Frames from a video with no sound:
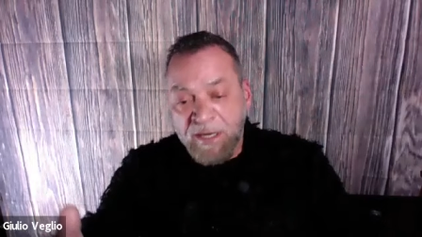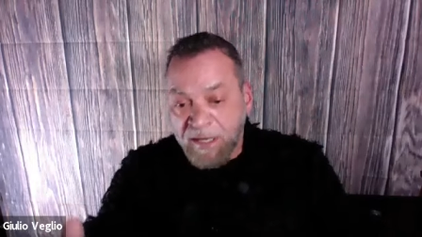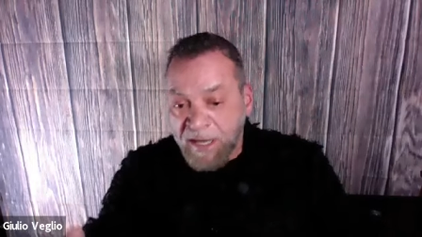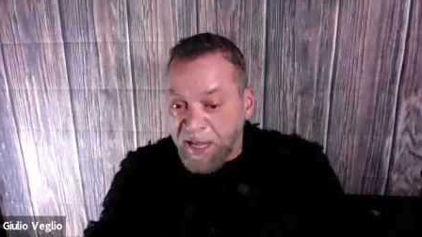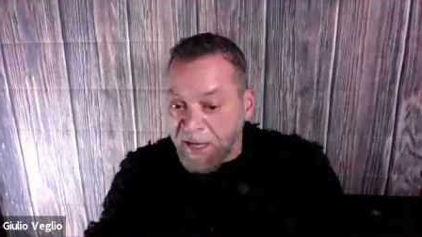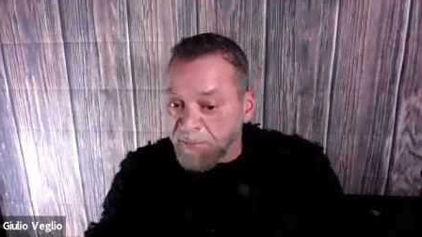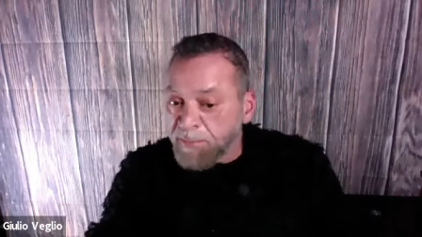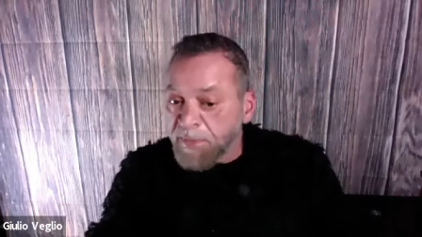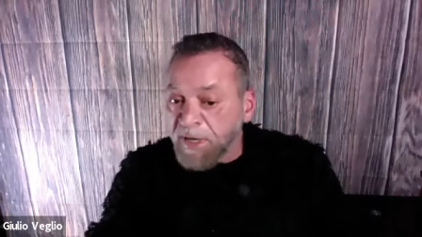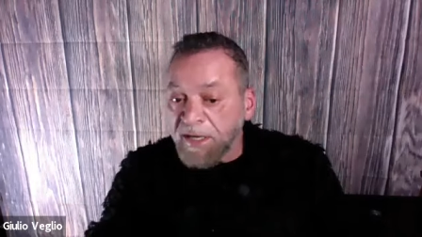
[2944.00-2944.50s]

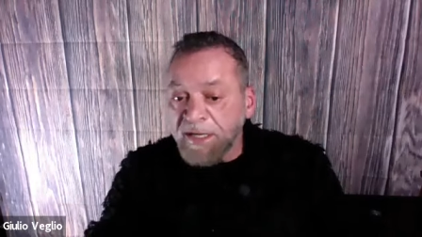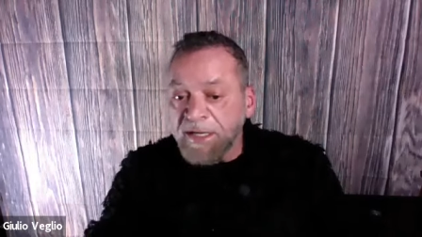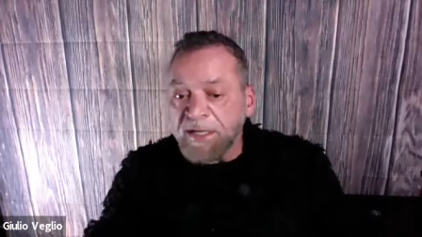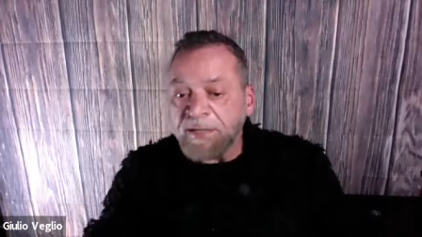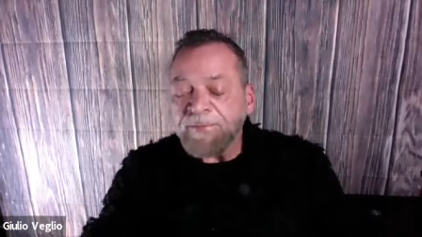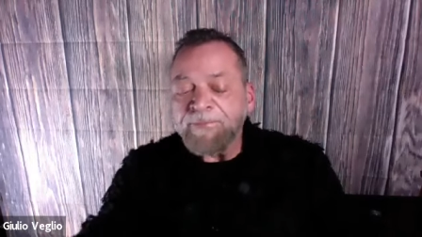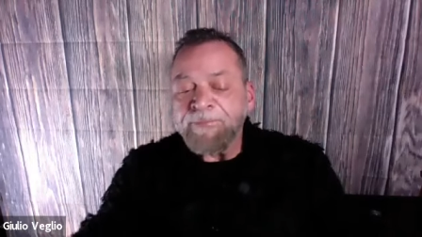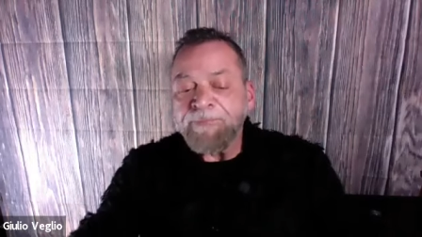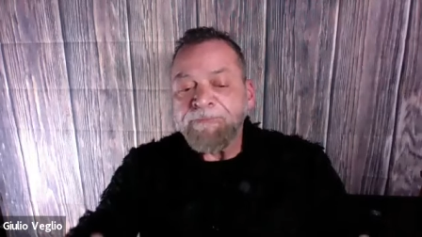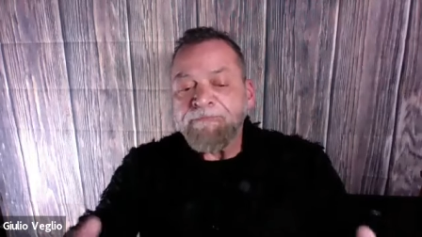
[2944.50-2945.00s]
lot of
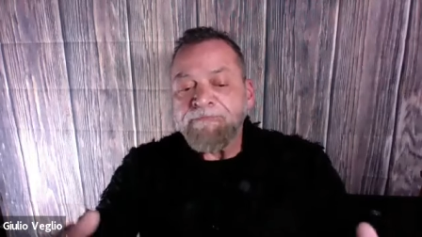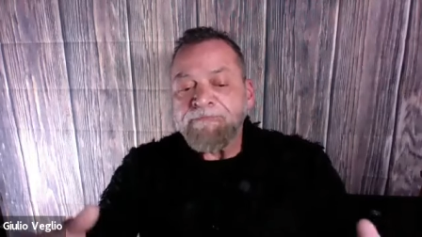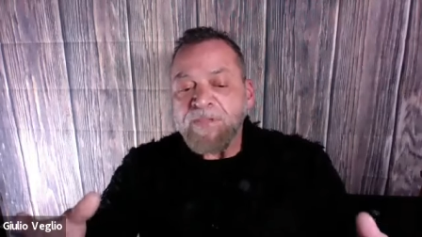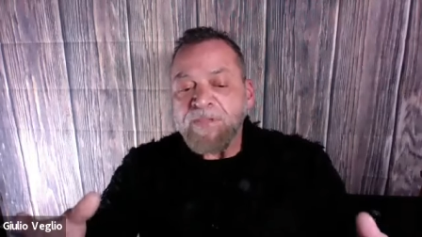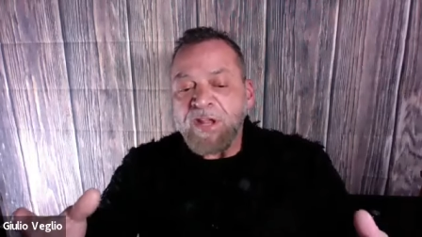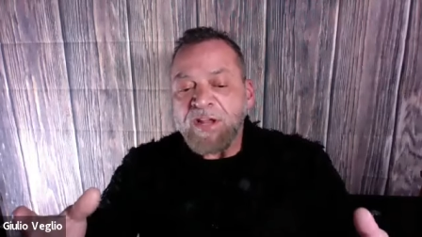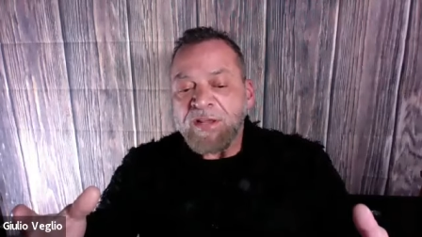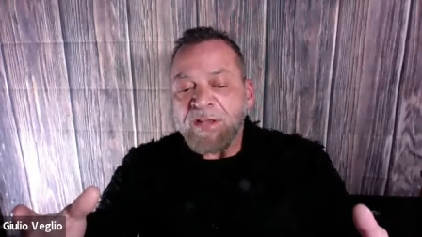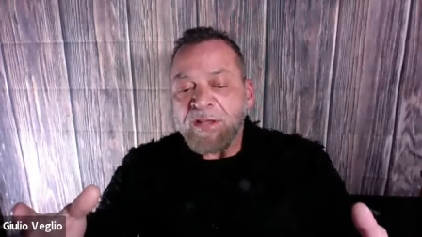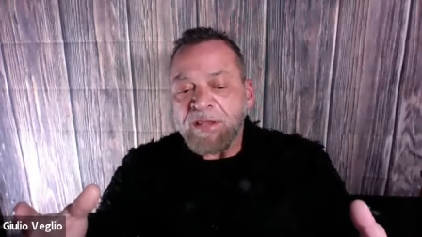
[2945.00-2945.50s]
money.
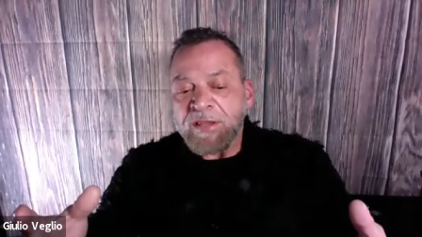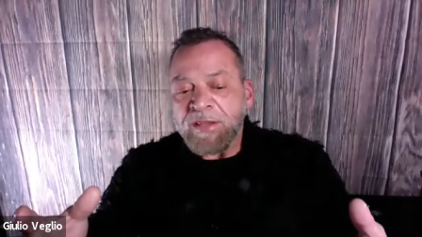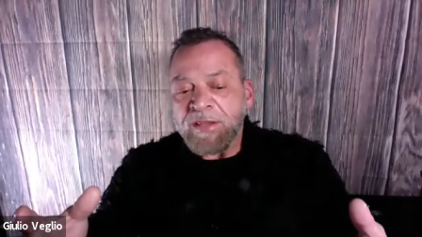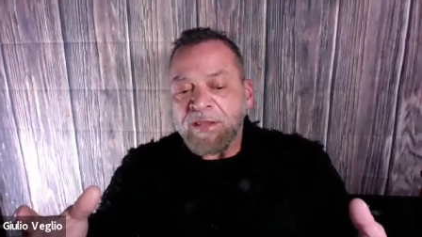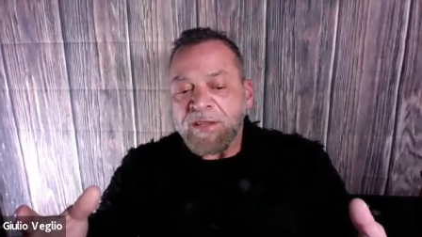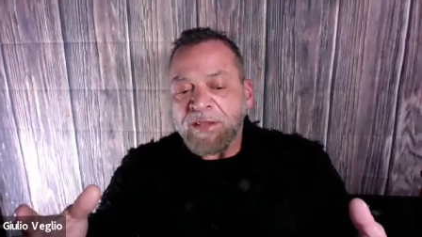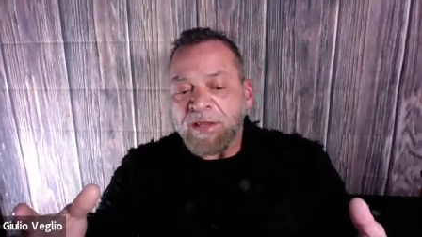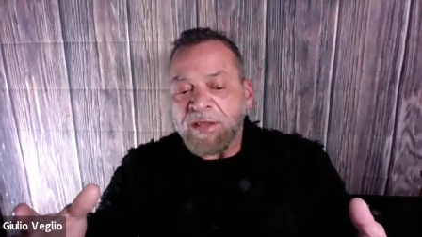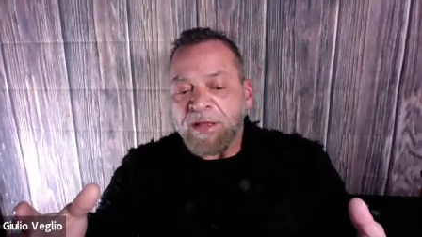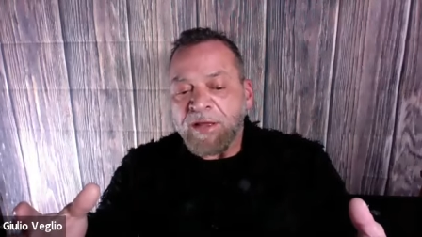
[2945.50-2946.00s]

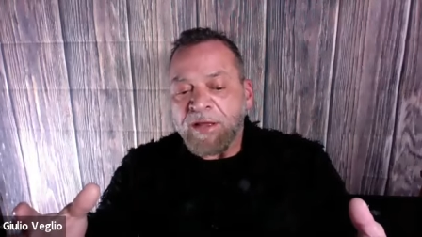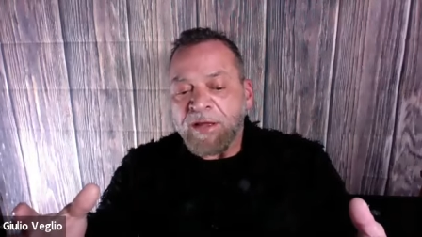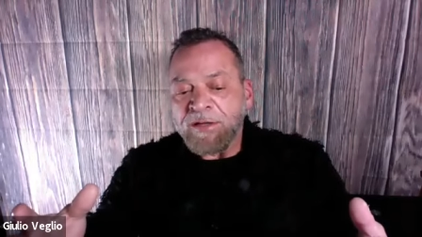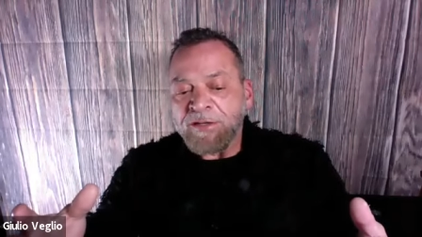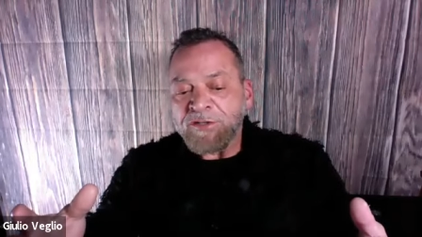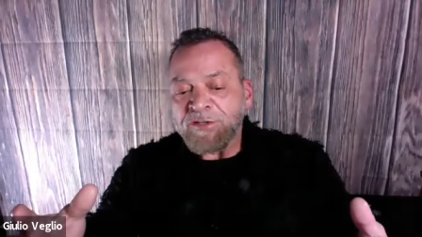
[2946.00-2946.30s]
Uh,